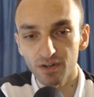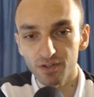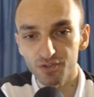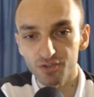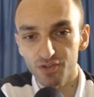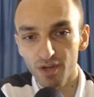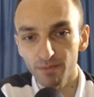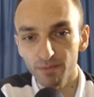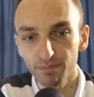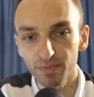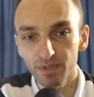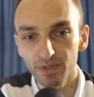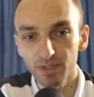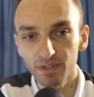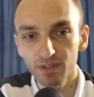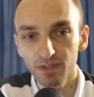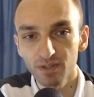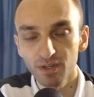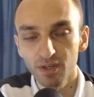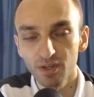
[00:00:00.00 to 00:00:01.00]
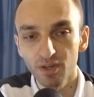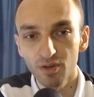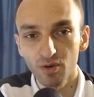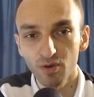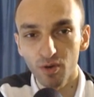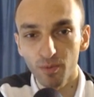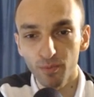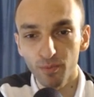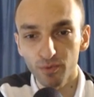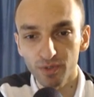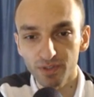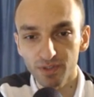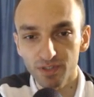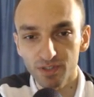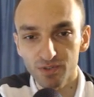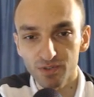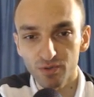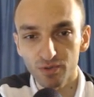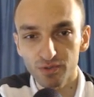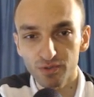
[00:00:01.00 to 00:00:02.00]
are jumping. Opponent
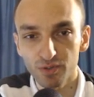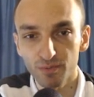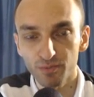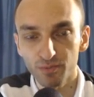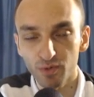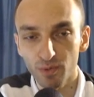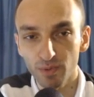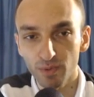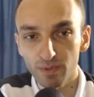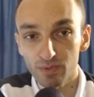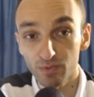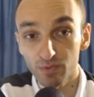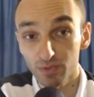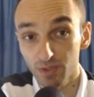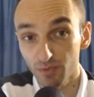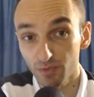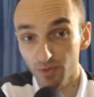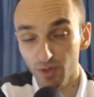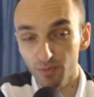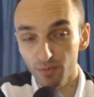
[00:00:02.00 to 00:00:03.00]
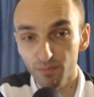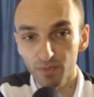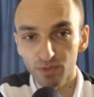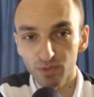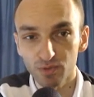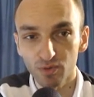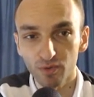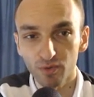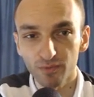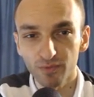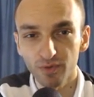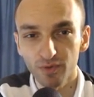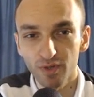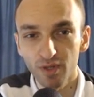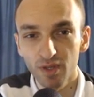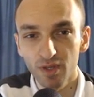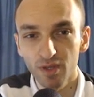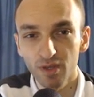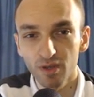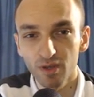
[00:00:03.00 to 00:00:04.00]
has also problems with development of
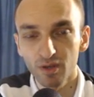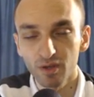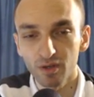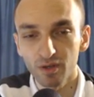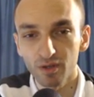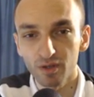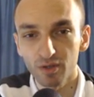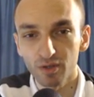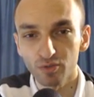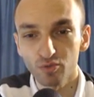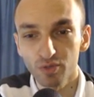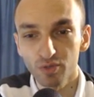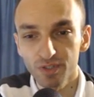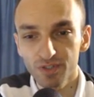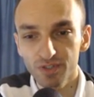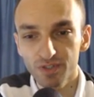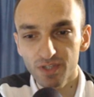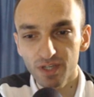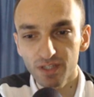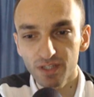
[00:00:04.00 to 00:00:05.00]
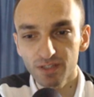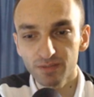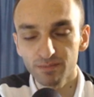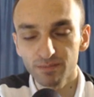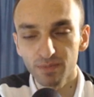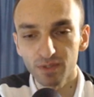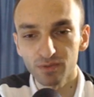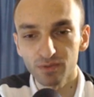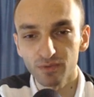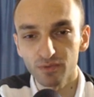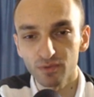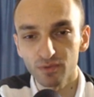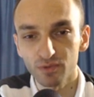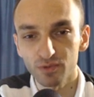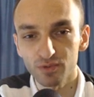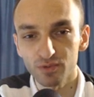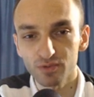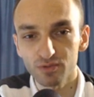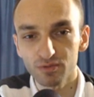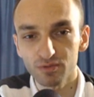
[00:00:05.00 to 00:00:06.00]
queen side, but of
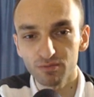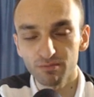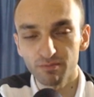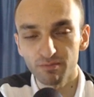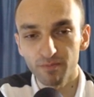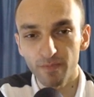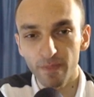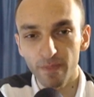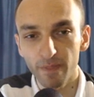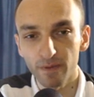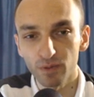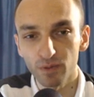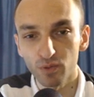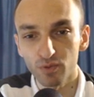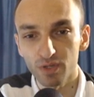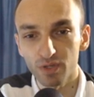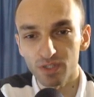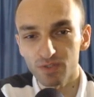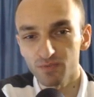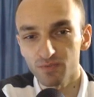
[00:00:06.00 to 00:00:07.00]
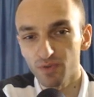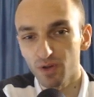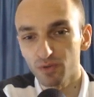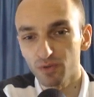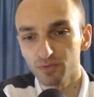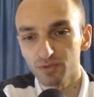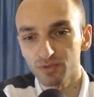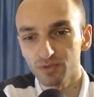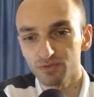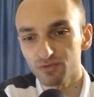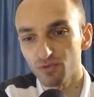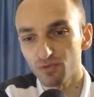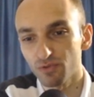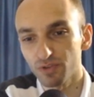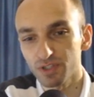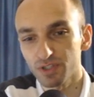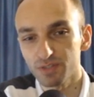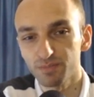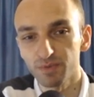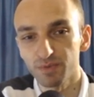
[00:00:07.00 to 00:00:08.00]
course, Lucas found the
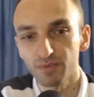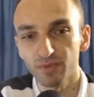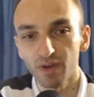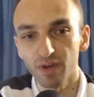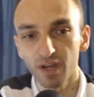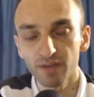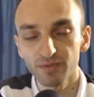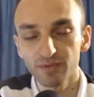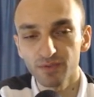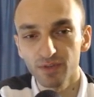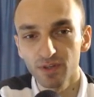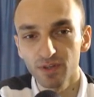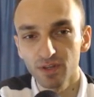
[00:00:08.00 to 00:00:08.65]
strongest b5.